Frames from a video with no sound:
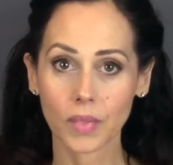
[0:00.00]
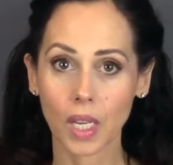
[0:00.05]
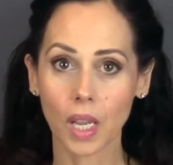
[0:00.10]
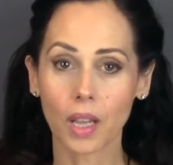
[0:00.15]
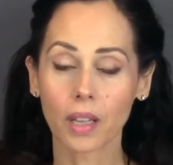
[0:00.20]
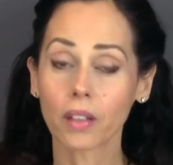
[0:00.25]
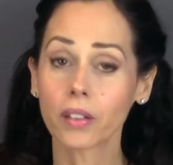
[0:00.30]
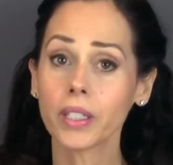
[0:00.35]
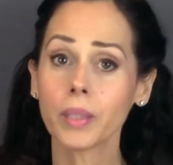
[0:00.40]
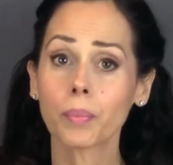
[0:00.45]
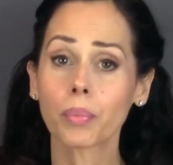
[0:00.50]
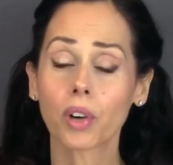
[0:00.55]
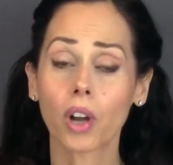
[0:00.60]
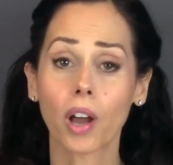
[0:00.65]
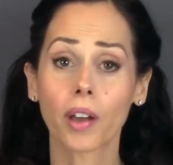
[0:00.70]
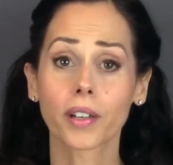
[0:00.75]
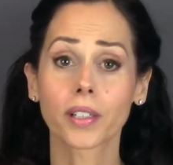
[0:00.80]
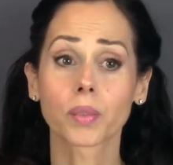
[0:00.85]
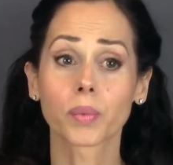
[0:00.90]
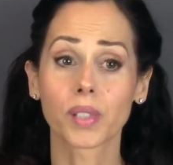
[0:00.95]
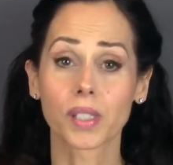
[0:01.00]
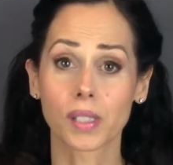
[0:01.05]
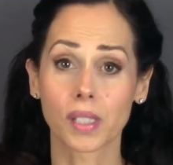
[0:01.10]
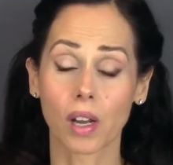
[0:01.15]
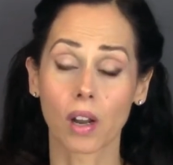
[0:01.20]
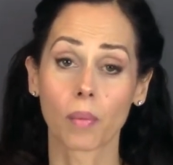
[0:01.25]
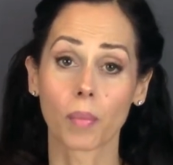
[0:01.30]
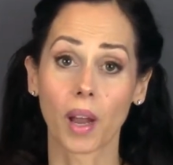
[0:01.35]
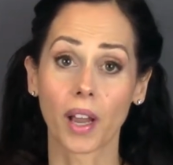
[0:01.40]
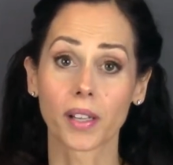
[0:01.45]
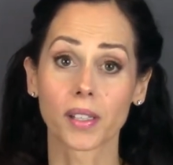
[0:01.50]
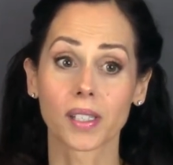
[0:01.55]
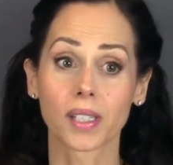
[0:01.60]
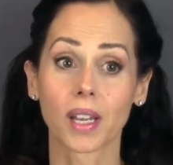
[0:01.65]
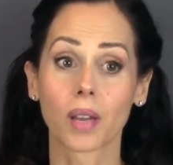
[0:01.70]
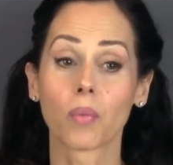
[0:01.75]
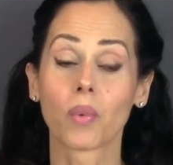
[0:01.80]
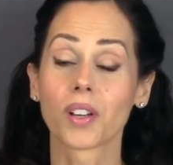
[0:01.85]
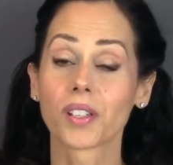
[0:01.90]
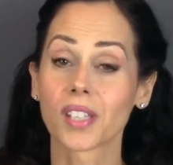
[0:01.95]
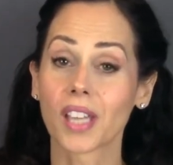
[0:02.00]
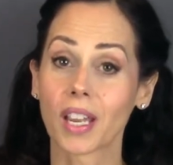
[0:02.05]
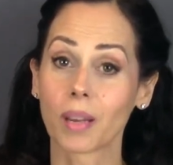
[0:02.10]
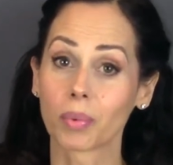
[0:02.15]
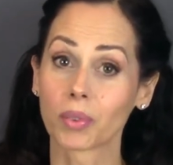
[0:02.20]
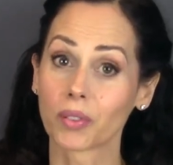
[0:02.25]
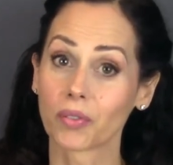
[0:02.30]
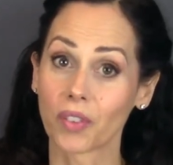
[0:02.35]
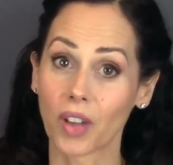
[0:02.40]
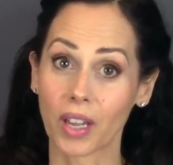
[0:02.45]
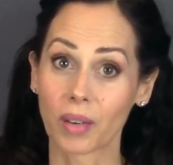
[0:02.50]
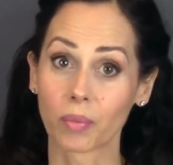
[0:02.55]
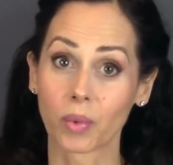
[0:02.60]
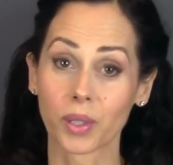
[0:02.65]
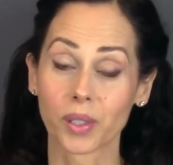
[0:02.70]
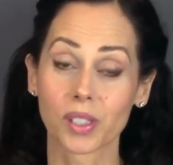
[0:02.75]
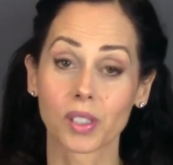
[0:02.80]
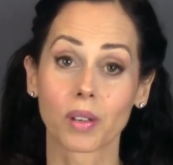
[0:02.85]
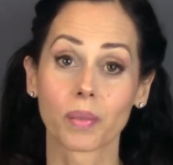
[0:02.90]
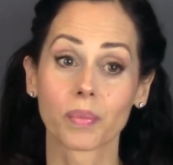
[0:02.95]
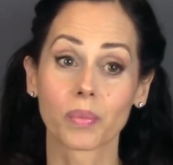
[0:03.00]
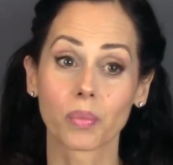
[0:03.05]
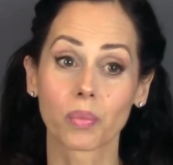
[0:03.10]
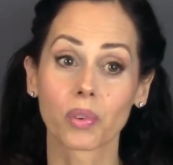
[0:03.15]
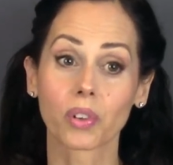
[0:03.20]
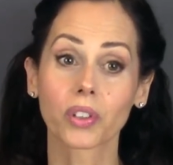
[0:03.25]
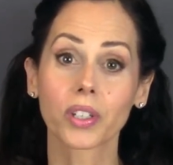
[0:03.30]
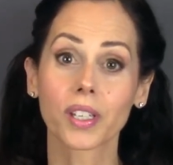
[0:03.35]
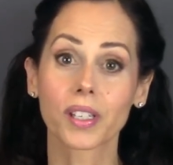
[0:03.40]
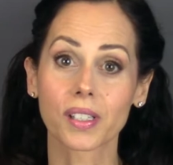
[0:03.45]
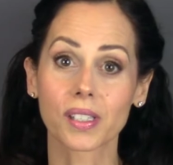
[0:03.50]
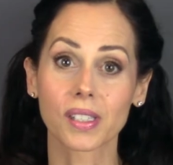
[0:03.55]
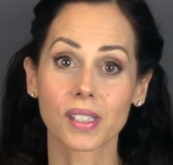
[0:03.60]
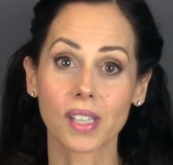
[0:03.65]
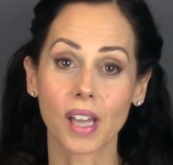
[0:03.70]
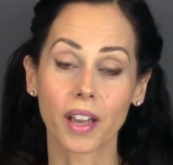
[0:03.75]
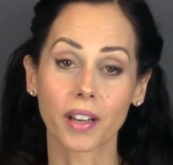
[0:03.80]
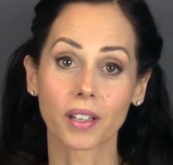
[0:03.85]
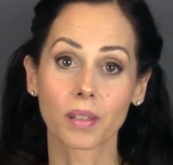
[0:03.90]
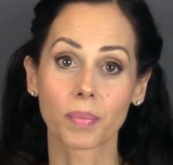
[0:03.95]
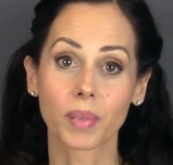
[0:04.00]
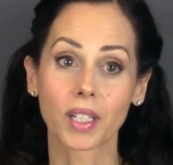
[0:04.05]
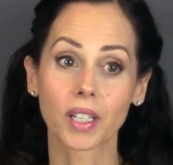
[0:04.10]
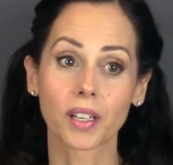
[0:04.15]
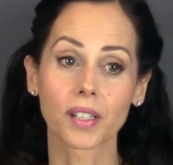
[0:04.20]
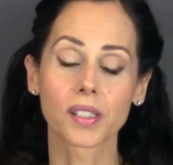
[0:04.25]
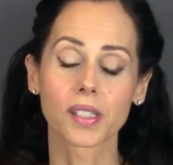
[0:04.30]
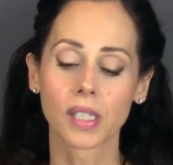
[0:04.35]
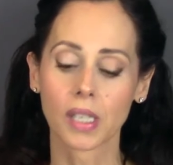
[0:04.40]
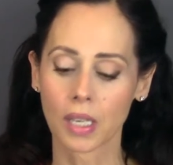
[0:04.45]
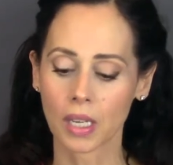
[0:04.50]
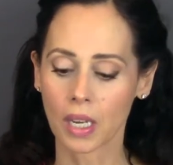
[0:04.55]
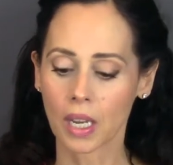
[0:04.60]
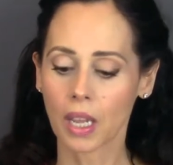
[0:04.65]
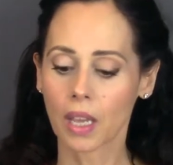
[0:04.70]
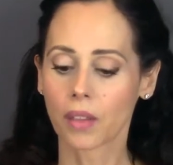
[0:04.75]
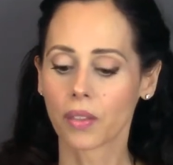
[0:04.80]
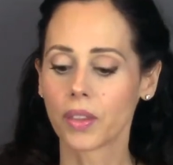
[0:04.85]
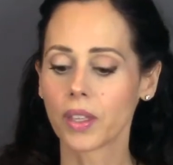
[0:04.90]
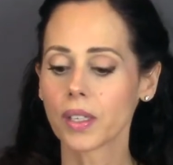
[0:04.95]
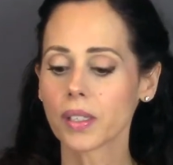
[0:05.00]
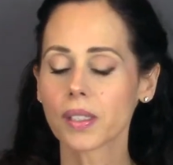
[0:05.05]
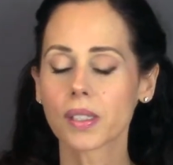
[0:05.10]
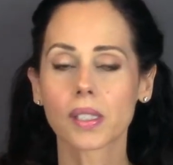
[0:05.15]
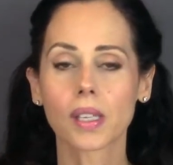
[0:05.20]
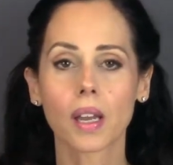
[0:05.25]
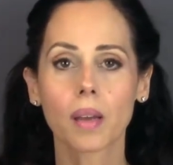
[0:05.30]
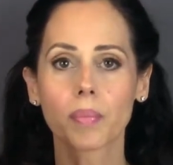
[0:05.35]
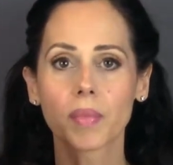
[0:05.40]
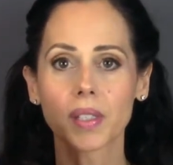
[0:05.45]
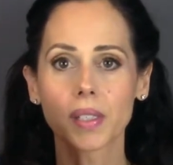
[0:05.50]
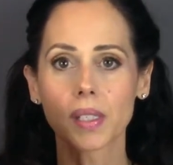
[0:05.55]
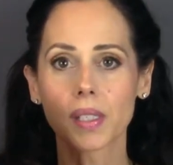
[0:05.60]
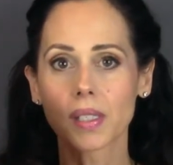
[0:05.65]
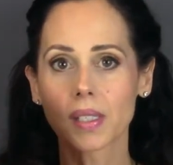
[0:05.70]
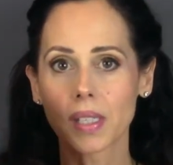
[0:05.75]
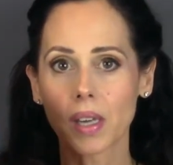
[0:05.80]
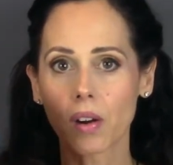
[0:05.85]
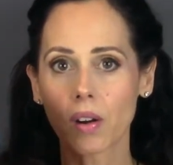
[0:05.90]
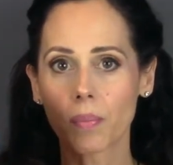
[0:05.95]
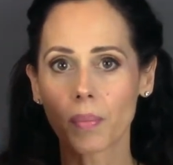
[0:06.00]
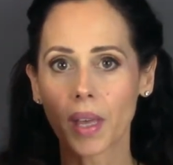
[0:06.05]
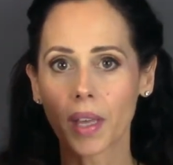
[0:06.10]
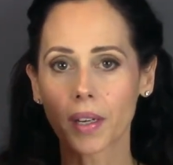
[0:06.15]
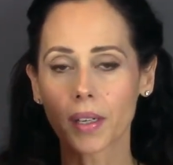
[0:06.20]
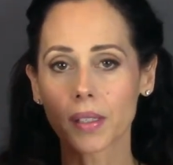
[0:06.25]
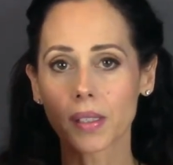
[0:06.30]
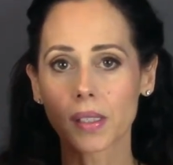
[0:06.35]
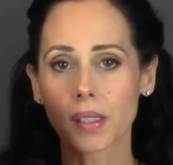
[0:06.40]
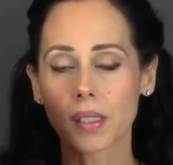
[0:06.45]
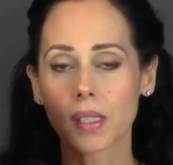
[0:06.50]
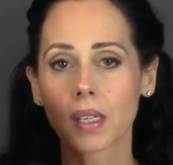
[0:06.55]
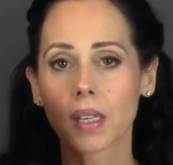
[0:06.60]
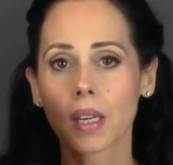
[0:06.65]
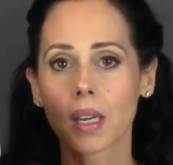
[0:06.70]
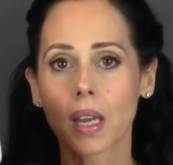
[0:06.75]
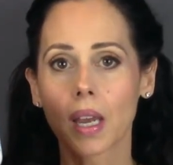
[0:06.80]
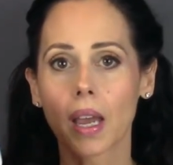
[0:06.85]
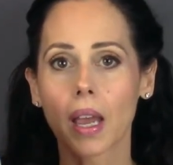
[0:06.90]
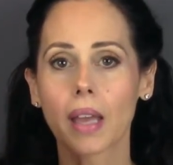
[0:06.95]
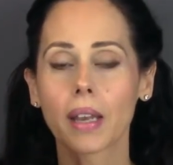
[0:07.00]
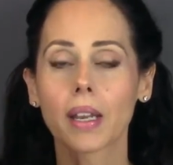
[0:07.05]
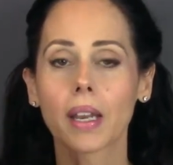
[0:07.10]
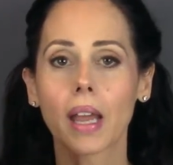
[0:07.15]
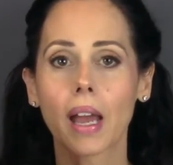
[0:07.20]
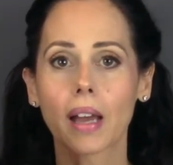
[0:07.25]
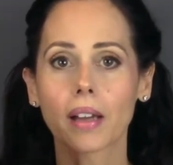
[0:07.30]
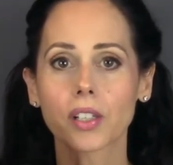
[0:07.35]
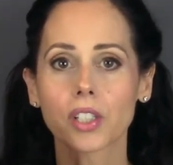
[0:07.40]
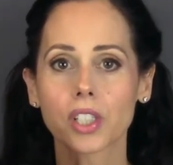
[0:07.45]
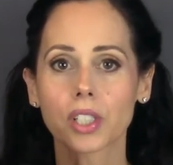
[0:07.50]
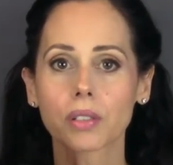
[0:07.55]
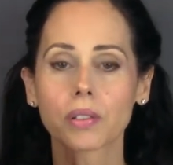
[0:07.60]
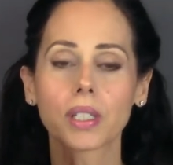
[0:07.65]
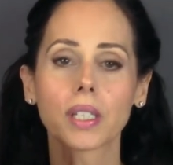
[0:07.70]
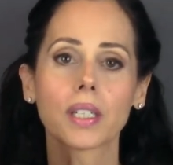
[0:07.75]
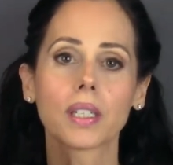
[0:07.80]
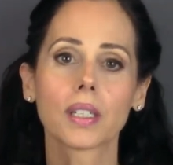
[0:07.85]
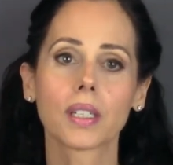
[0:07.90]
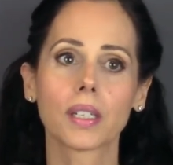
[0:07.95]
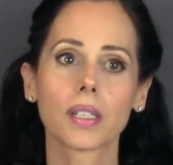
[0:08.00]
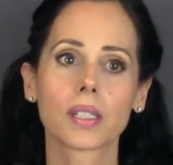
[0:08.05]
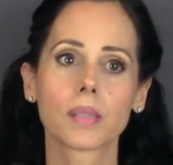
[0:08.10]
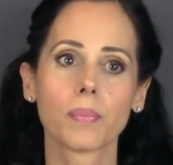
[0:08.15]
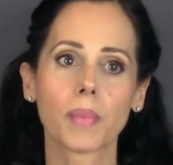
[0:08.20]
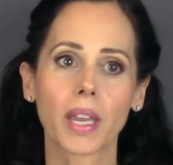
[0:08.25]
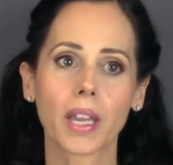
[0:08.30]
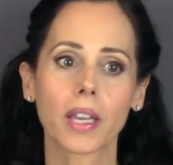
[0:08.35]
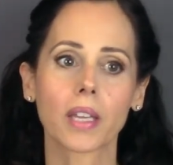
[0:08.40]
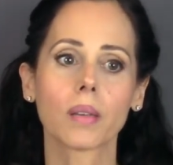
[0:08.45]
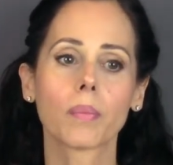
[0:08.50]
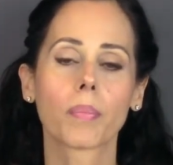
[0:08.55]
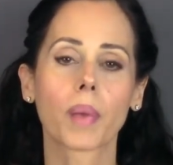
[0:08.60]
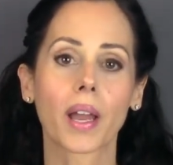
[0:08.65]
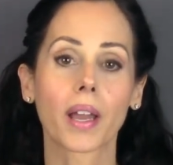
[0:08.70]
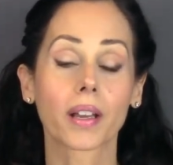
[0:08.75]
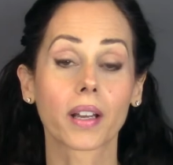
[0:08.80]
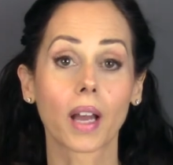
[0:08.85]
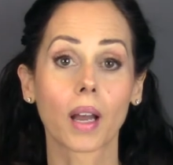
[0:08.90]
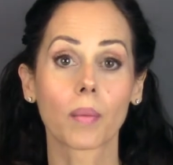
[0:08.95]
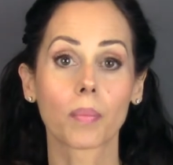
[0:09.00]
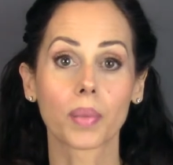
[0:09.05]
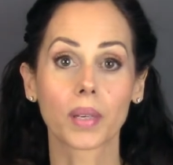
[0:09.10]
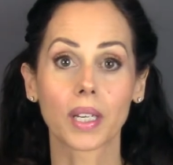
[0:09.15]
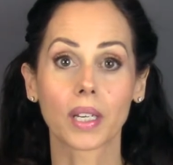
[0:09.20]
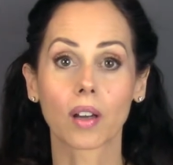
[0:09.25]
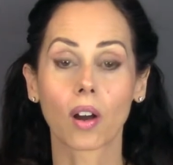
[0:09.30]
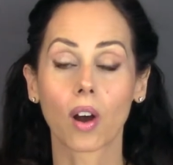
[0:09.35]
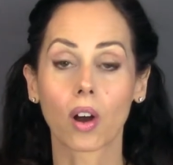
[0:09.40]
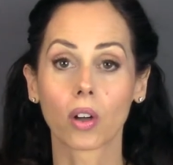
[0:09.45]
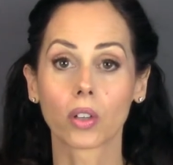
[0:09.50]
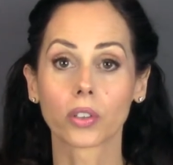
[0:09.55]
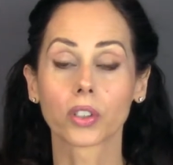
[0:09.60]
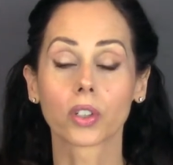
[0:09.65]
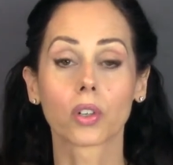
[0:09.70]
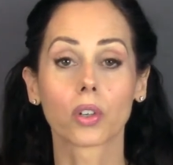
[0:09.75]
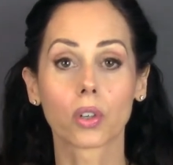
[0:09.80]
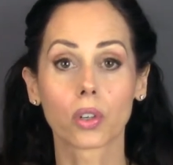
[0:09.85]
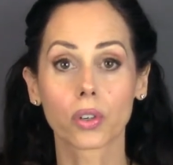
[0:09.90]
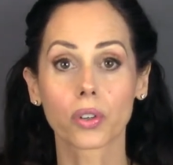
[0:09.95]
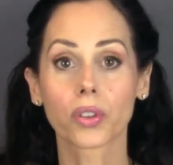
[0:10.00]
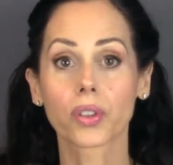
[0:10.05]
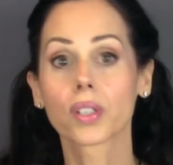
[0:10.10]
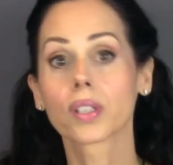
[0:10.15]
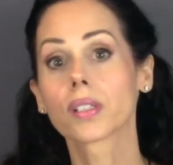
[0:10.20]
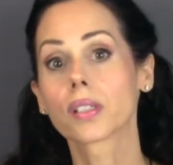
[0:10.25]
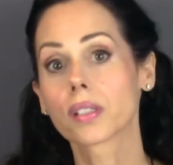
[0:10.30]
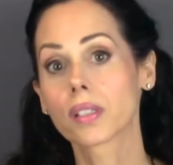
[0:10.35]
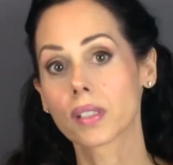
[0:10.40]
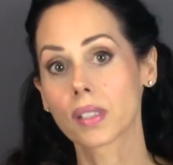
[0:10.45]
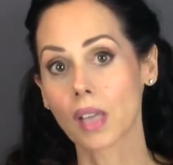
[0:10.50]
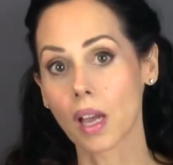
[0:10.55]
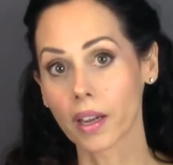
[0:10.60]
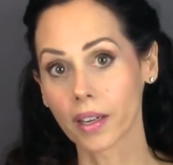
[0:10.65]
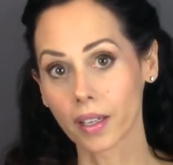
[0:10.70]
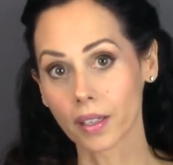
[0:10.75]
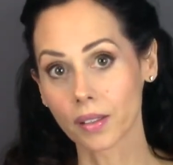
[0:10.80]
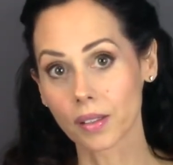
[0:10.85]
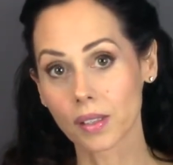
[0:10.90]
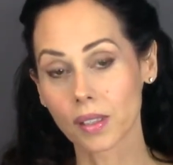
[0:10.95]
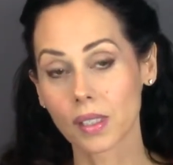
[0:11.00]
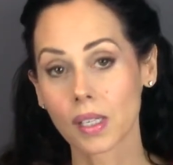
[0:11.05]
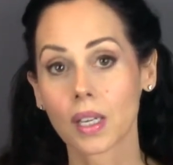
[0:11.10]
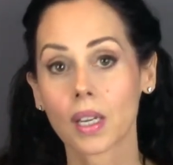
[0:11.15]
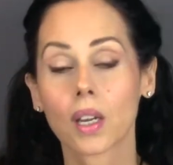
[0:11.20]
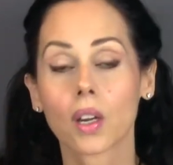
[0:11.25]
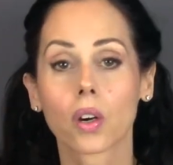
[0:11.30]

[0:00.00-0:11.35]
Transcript: a clean product with ceramides, and I was able to find one. So I'm really excited because this um, this is Ceramedx, and it actually is made by a company called Earth Science.